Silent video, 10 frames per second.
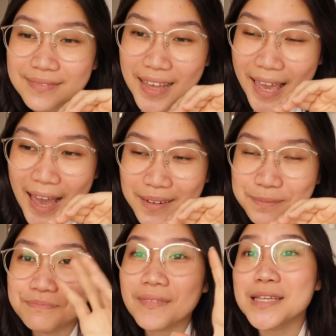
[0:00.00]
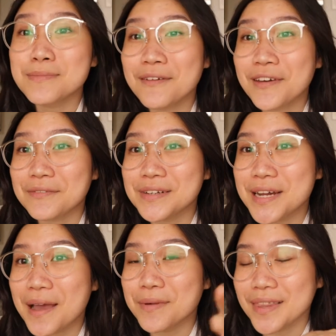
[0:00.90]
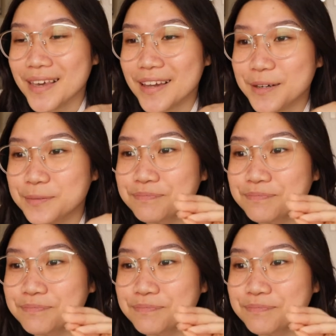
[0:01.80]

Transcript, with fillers: Again is my favorite time of the year